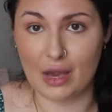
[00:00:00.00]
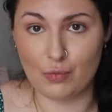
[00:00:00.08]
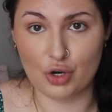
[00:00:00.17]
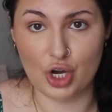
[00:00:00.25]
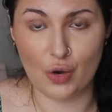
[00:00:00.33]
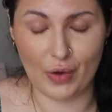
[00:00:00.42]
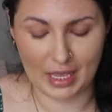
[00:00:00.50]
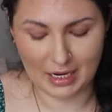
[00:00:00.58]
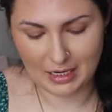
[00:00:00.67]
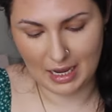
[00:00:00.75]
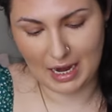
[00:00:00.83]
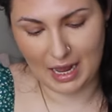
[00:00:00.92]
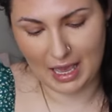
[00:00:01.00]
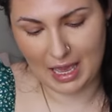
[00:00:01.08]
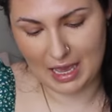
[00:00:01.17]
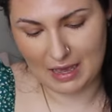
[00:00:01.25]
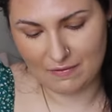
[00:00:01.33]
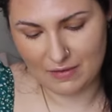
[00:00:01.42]
I will go in and I
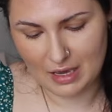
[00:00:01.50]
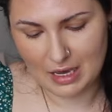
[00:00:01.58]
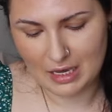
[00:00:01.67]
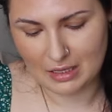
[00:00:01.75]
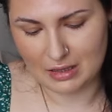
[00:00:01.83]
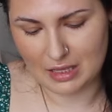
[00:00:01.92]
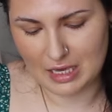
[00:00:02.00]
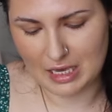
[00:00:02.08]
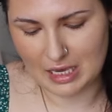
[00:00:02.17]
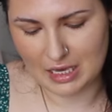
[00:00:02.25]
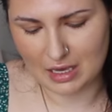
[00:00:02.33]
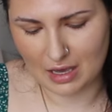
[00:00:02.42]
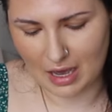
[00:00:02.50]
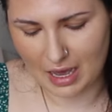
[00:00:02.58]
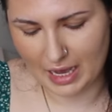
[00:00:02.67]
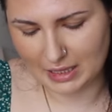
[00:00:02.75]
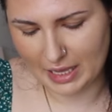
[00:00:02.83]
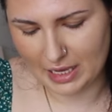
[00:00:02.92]
have the
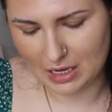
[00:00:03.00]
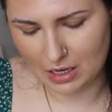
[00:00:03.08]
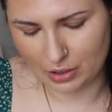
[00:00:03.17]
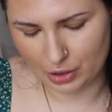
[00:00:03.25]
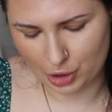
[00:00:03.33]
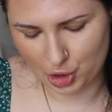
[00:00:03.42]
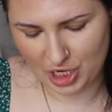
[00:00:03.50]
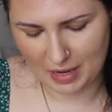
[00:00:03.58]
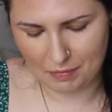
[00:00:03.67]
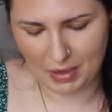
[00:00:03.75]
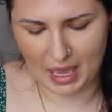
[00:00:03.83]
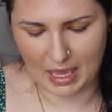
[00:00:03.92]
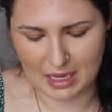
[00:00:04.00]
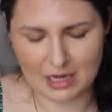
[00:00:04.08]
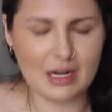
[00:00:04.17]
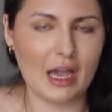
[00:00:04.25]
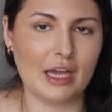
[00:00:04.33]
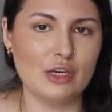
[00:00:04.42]
highlight color
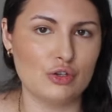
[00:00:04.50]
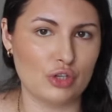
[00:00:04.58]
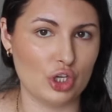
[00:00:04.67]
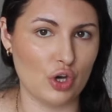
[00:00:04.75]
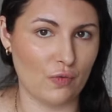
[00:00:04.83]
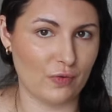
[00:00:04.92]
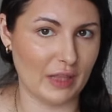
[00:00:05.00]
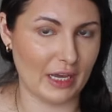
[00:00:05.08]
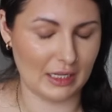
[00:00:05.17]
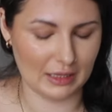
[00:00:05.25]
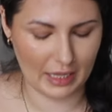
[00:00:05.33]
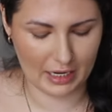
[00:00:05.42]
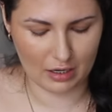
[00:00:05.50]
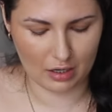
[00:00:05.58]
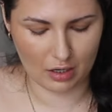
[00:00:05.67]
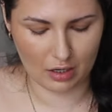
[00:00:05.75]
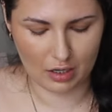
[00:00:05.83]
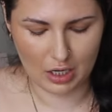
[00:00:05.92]
Champagne. I usually go for like a
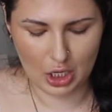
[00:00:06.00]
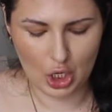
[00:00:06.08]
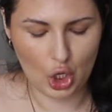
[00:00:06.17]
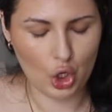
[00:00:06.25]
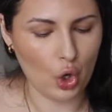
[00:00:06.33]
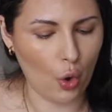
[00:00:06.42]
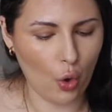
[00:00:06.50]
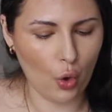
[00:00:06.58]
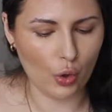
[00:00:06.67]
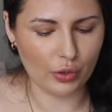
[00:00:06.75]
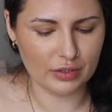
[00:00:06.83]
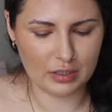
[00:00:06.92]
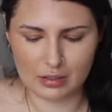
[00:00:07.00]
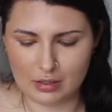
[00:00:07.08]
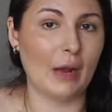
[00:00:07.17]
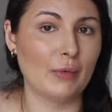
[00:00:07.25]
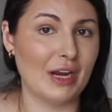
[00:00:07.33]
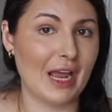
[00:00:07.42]
lighter gold.
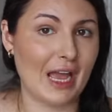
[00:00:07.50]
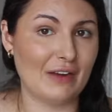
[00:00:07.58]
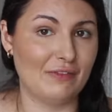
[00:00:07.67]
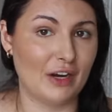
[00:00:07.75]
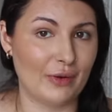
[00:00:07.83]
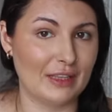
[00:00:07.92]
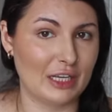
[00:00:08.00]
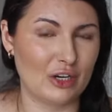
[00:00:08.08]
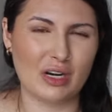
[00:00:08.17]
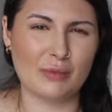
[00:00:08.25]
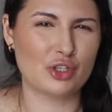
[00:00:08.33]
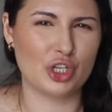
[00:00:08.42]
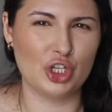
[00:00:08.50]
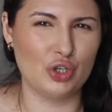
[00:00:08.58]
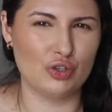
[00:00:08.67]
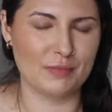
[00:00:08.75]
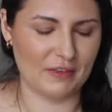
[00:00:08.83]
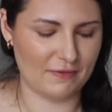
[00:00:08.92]
And I'm gonna add very little and I'm just gonna
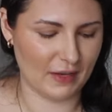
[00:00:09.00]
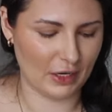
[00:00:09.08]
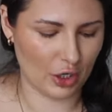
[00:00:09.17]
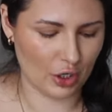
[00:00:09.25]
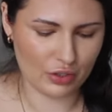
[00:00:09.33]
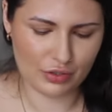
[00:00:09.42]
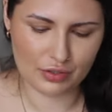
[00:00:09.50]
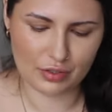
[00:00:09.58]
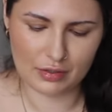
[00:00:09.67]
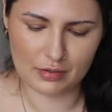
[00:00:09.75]
use my fingers.